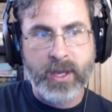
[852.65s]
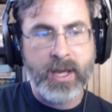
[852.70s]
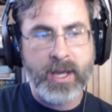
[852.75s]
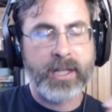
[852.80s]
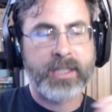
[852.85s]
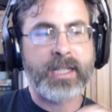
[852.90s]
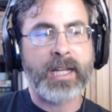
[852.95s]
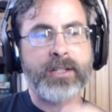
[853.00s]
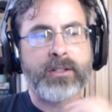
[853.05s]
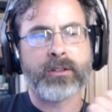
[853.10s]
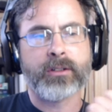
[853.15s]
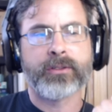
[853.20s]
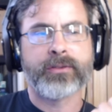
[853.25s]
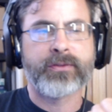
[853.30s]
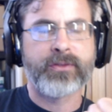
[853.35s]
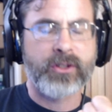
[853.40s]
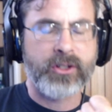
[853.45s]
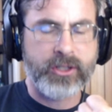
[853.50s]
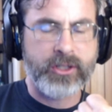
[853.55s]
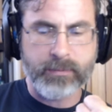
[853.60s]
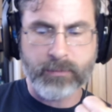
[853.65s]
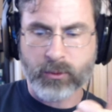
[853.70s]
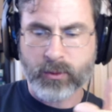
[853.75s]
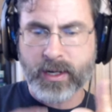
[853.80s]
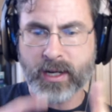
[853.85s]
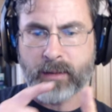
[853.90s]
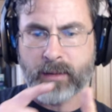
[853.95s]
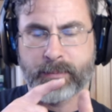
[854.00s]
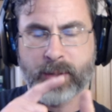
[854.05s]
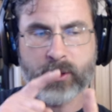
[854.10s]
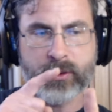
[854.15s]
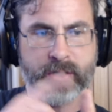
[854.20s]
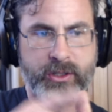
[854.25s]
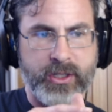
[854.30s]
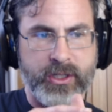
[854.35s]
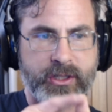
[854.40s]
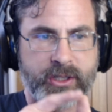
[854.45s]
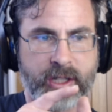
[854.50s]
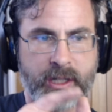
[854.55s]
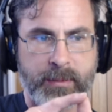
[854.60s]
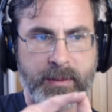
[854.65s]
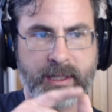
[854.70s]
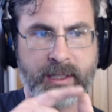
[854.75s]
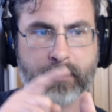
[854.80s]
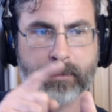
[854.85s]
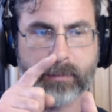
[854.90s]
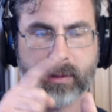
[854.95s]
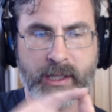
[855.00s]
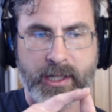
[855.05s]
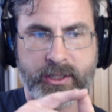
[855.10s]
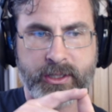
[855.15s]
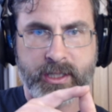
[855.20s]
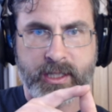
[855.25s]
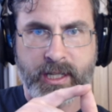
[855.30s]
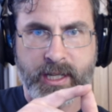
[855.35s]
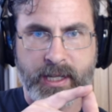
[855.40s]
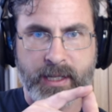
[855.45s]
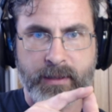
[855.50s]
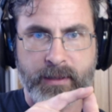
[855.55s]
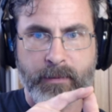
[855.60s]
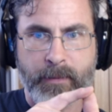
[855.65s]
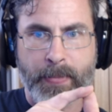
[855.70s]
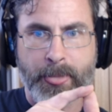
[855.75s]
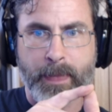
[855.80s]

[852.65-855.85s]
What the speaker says: Because I know the first morale bonus is going to be a plus 10%.